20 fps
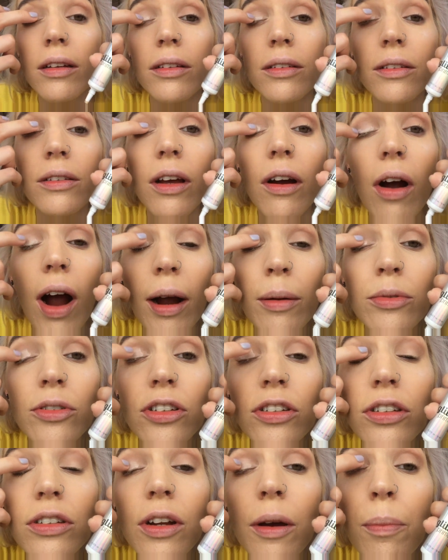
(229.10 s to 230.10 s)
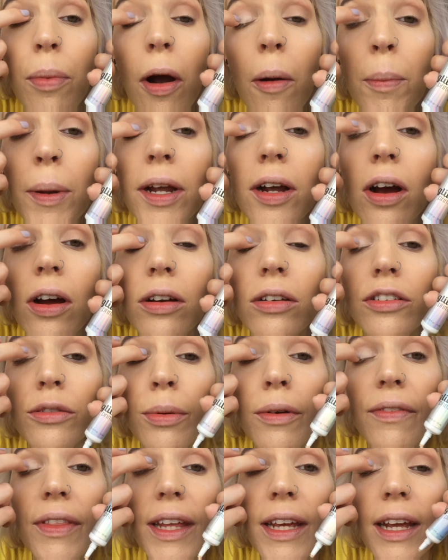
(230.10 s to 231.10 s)
so I'm just popping on
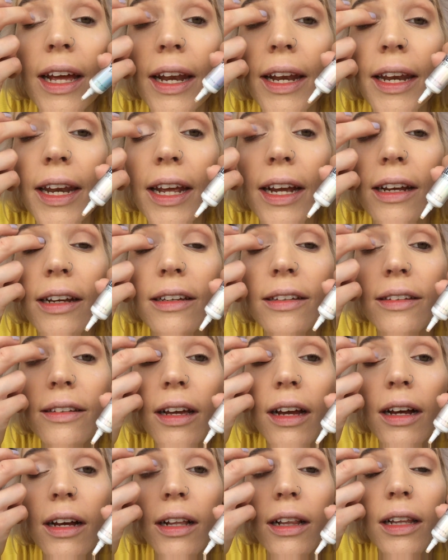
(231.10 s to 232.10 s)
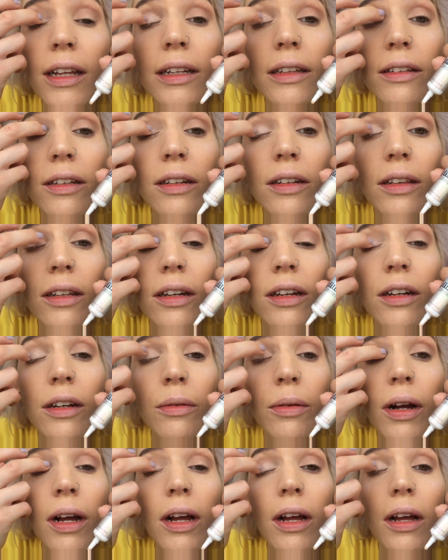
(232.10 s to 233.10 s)
some of the NYX glitter
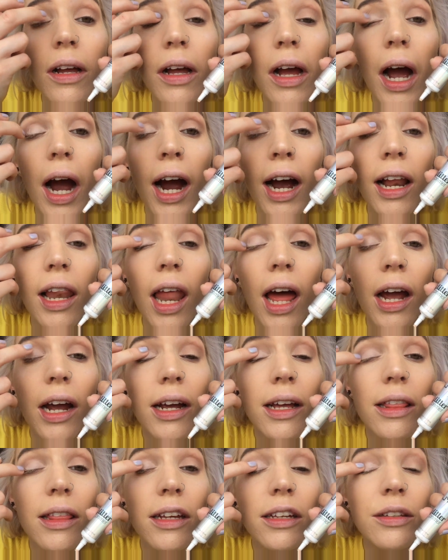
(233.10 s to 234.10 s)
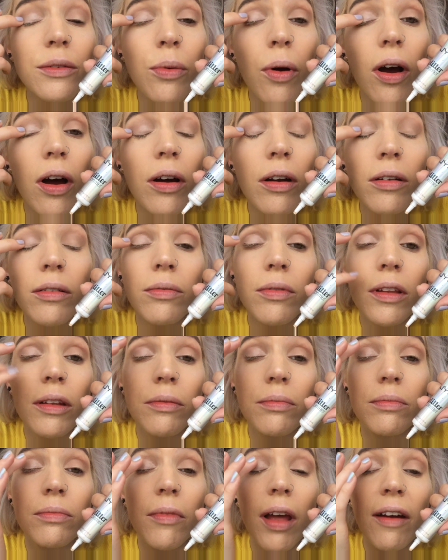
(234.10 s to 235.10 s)
glue. I like this one.
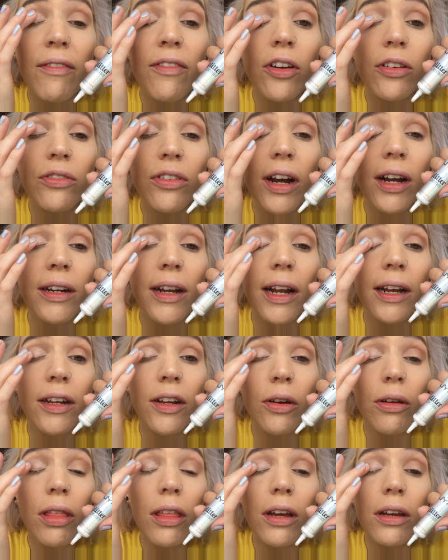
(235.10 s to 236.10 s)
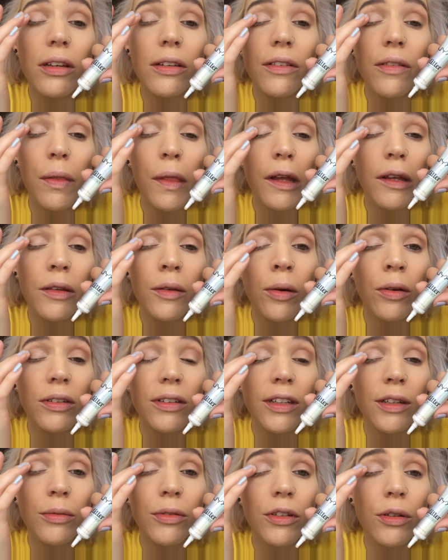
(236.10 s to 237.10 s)
I've not tried any others. This one
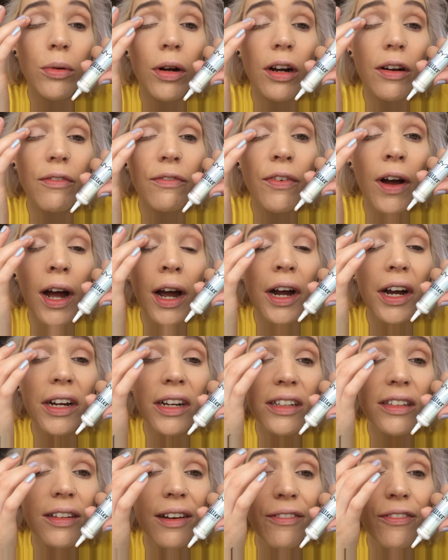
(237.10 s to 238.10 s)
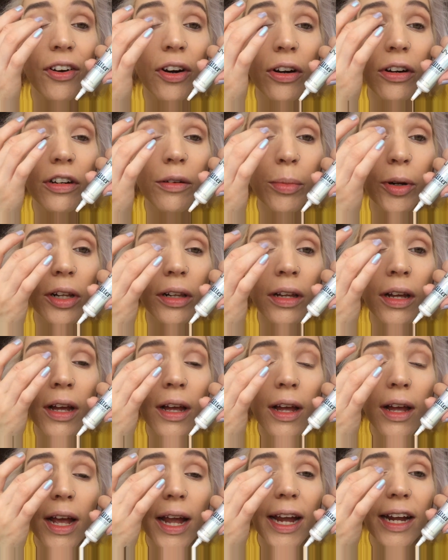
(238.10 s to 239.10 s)
seems to work fine. It's affordable.
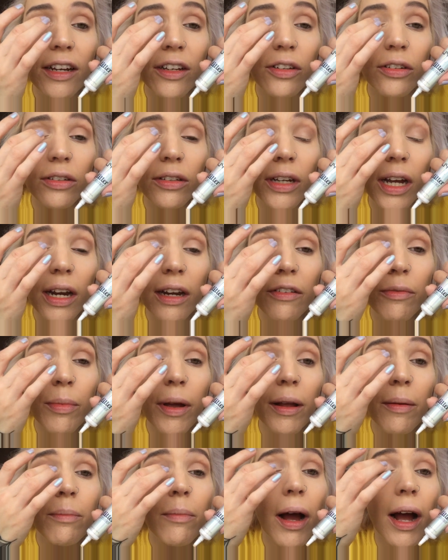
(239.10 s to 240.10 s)
It does kind of make